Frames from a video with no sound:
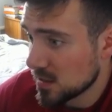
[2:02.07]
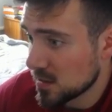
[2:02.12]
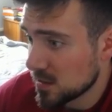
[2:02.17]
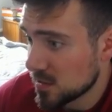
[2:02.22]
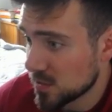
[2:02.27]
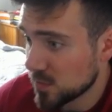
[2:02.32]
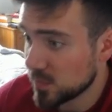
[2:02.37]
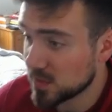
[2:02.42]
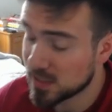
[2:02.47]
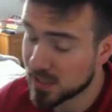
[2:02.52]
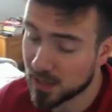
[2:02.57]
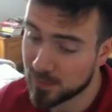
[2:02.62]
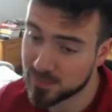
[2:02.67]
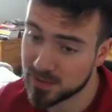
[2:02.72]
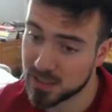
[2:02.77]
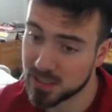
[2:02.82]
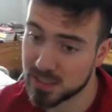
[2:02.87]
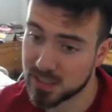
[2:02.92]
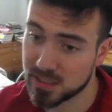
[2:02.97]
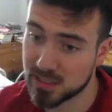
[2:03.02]
So we tapped
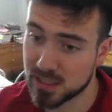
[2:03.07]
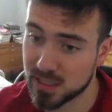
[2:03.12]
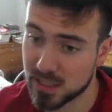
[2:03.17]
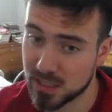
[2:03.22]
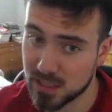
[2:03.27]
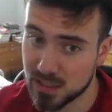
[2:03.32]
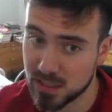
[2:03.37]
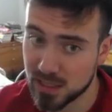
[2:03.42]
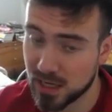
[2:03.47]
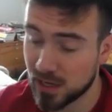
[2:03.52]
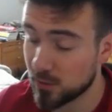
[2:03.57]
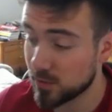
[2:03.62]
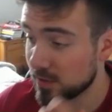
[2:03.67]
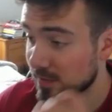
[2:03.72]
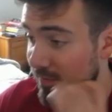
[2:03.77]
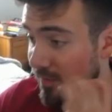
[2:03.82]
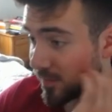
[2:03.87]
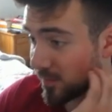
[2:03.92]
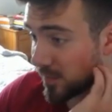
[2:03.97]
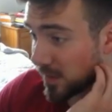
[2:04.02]
into the hourly
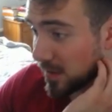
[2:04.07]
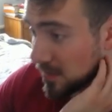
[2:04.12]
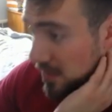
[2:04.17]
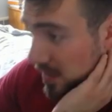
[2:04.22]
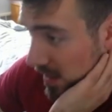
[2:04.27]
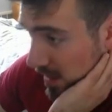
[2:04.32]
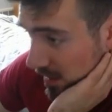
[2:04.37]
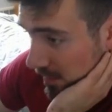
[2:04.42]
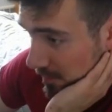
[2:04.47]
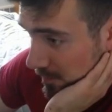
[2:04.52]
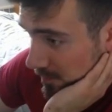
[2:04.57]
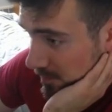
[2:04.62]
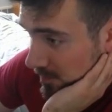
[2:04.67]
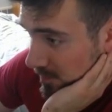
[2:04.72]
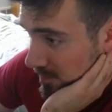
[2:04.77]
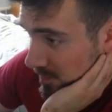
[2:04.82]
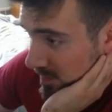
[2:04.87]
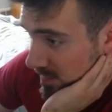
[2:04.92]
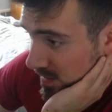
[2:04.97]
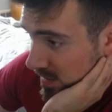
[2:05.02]
fair value gap.
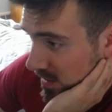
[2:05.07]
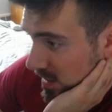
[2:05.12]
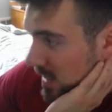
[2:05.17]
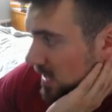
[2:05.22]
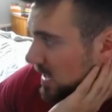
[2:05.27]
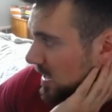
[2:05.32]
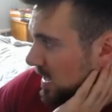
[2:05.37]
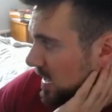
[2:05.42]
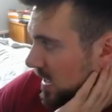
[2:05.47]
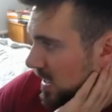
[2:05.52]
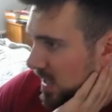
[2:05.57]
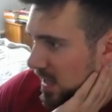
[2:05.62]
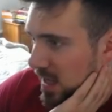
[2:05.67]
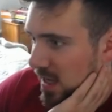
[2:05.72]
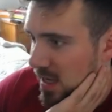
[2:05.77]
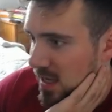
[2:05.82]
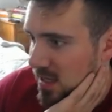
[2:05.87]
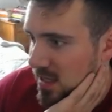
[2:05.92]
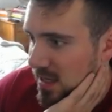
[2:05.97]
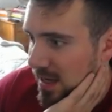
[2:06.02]

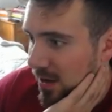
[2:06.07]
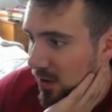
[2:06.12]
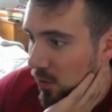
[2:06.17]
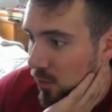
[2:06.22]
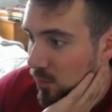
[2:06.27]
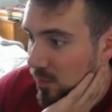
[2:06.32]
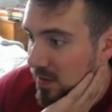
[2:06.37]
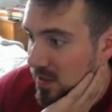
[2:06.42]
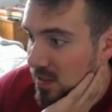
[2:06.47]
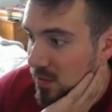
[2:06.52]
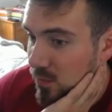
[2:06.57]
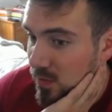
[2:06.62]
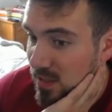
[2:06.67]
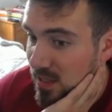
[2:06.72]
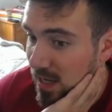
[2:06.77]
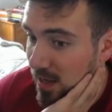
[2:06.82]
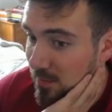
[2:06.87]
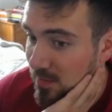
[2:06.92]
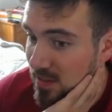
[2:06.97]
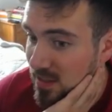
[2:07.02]
And not only did we
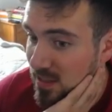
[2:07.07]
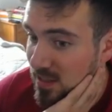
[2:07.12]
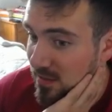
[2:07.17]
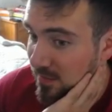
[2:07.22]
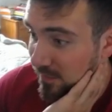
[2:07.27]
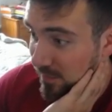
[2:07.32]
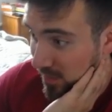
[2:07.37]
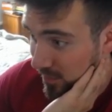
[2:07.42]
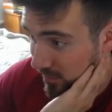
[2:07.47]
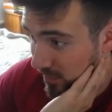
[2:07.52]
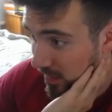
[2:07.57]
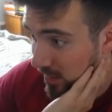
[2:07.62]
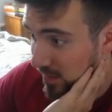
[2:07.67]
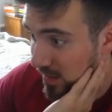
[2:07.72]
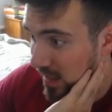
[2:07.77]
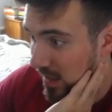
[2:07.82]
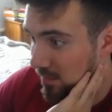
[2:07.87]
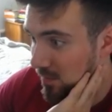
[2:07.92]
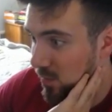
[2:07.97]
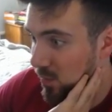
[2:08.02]
tap into the fair value
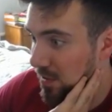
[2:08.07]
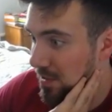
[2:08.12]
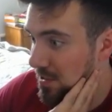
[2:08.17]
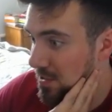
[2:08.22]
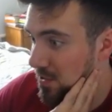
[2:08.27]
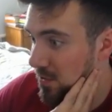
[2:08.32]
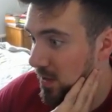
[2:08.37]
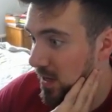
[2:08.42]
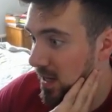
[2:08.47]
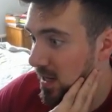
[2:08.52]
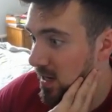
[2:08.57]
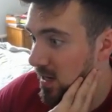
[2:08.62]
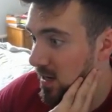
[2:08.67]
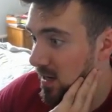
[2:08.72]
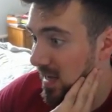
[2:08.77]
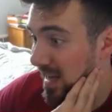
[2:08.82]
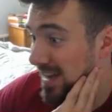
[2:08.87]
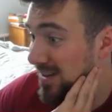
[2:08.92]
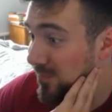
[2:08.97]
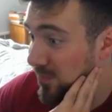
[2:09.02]
gap, but we also had an
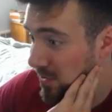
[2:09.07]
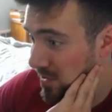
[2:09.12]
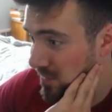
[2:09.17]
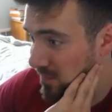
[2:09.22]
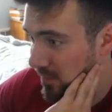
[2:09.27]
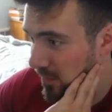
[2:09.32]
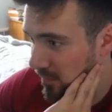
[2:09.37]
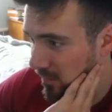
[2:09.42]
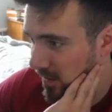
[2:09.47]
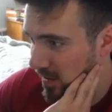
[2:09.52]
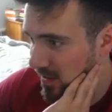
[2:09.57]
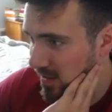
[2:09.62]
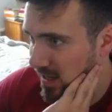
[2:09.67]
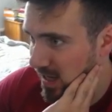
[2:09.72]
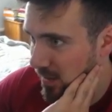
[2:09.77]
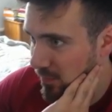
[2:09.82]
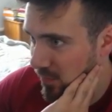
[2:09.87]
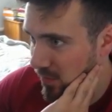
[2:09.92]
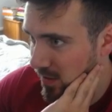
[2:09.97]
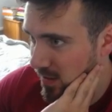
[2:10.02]
inverse fair value
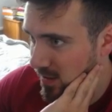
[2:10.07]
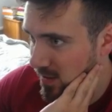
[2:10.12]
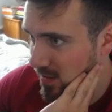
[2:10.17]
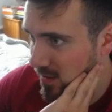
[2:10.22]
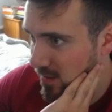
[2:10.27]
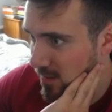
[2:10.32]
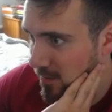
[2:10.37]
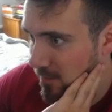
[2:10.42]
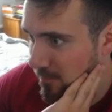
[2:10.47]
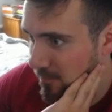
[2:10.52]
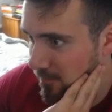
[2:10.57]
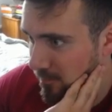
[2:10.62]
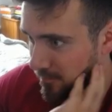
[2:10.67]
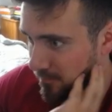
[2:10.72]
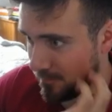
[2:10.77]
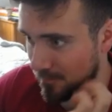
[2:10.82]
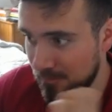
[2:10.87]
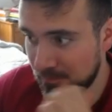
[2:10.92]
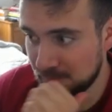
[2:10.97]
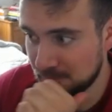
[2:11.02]
gap right here
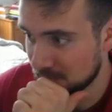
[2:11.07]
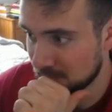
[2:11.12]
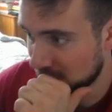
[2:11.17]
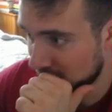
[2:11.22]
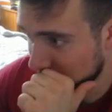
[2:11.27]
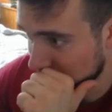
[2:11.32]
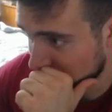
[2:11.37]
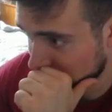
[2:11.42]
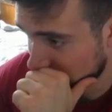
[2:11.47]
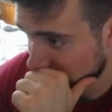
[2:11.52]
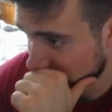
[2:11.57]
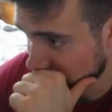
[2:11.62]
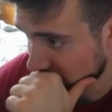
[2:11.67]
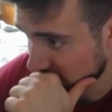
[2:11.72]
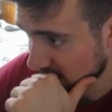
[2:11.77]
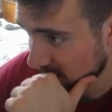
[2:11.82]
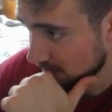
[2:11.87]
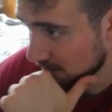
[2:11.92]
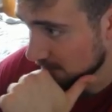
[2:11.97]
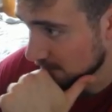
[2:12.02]
on the 5
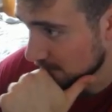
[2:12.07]
minute.